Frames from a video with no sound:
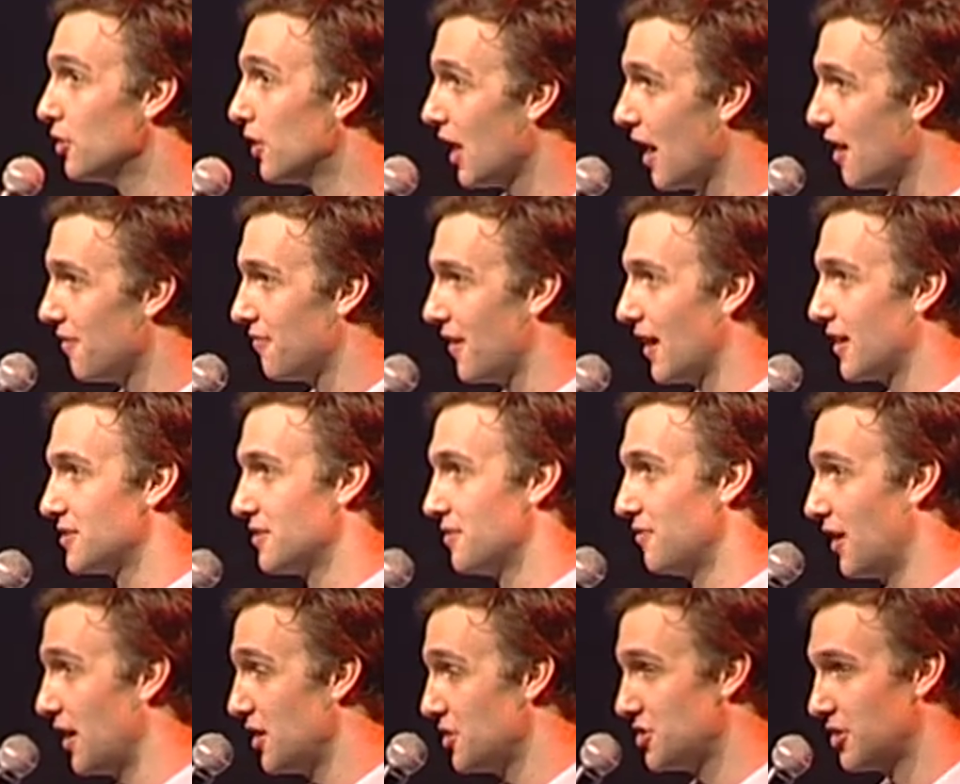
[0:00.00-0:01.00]
Life
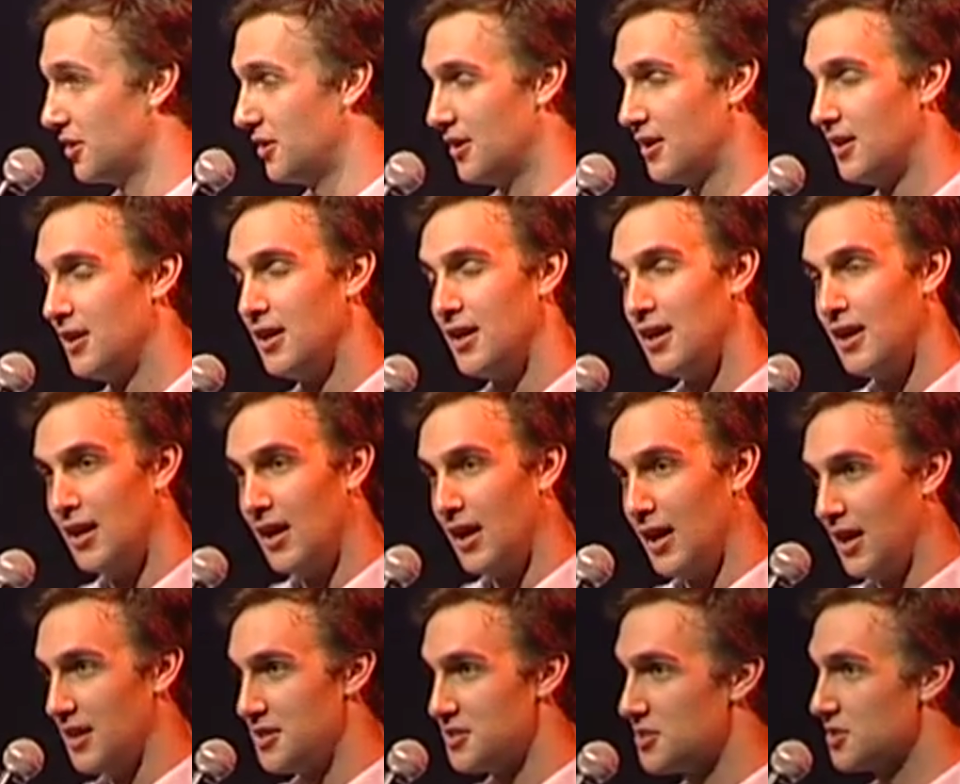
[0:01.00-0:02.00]
activation,
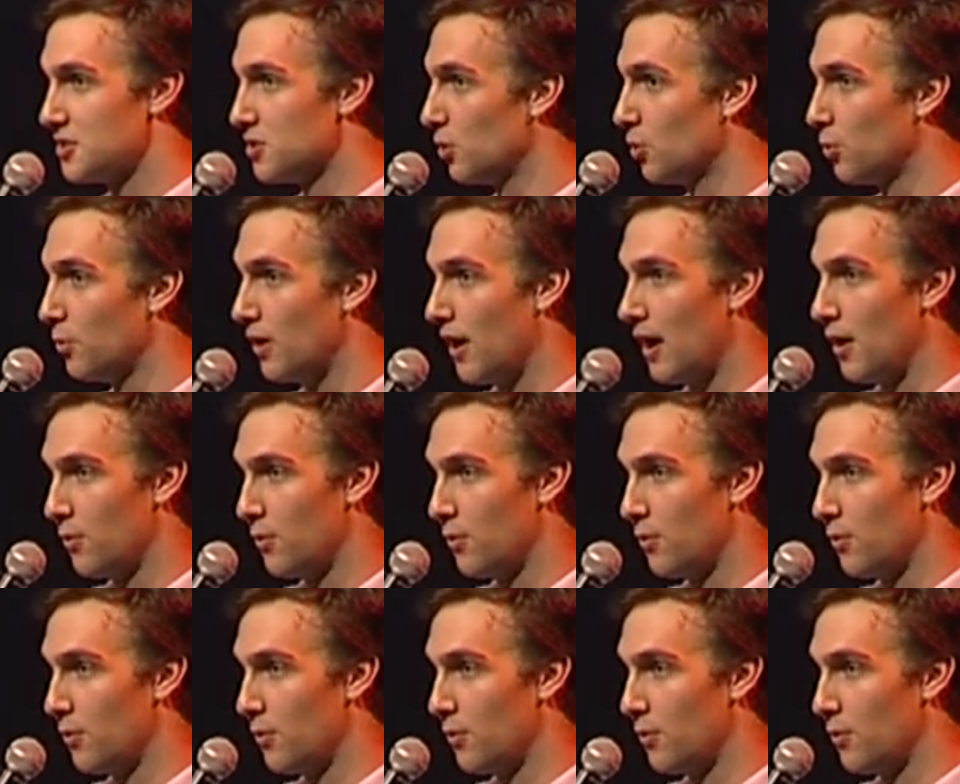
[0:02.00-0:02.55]
it still